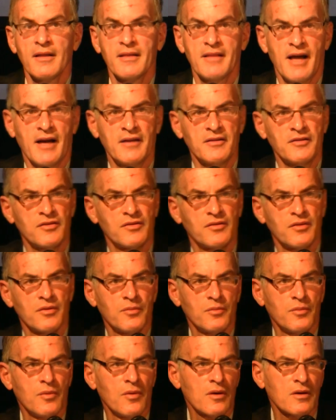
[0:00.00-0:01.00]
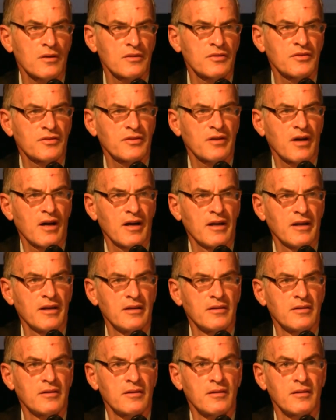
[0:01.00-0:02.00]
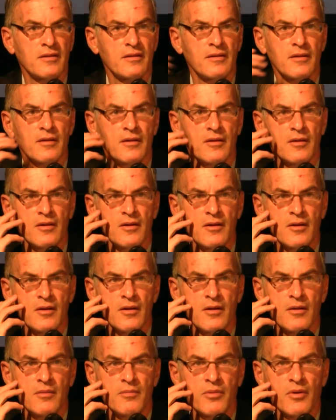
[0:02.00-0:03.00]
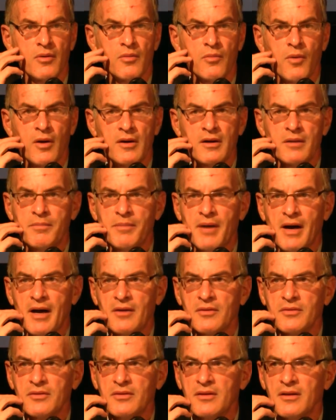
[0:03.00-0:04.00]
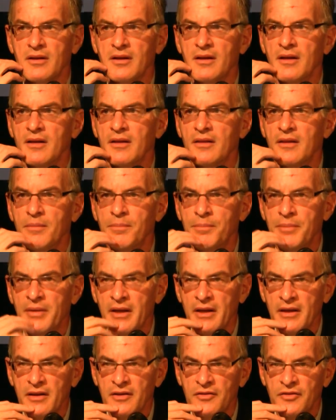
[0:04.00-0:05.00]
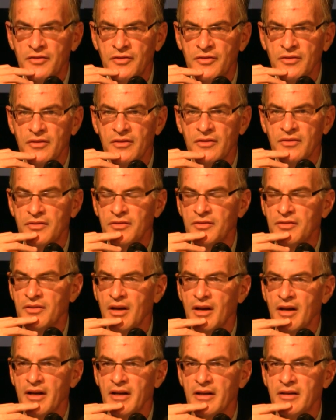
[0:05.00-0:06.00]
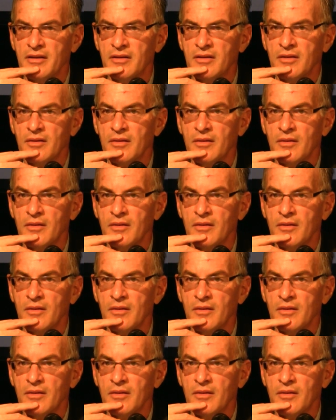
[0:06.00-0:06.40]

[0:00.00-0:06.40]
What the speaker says: That's the war side. But what about the peace side?